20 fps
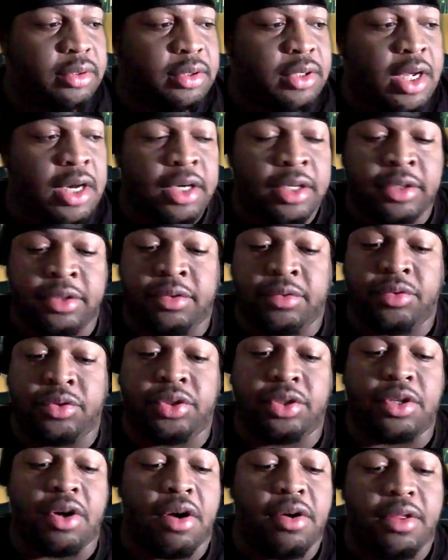kind of
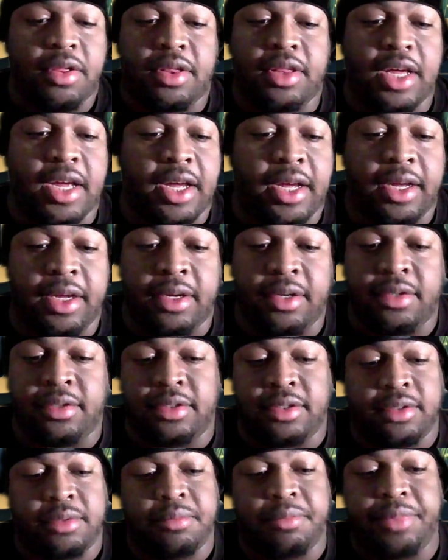starting
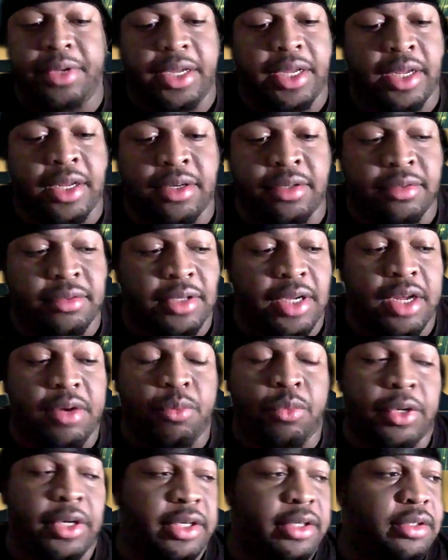things and being
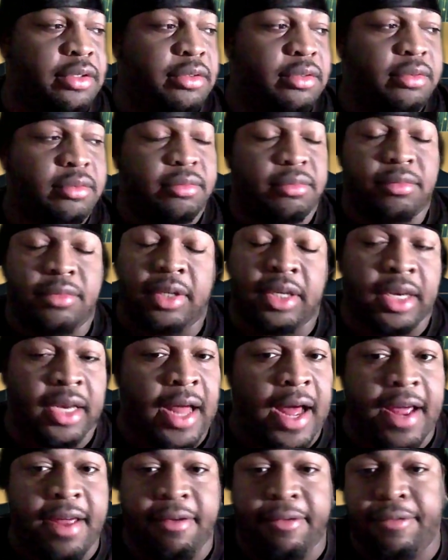hit with
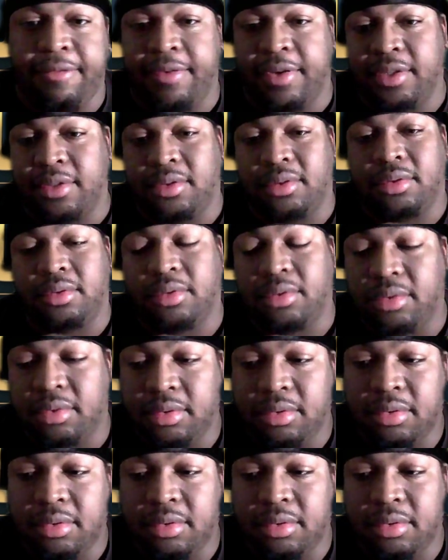life and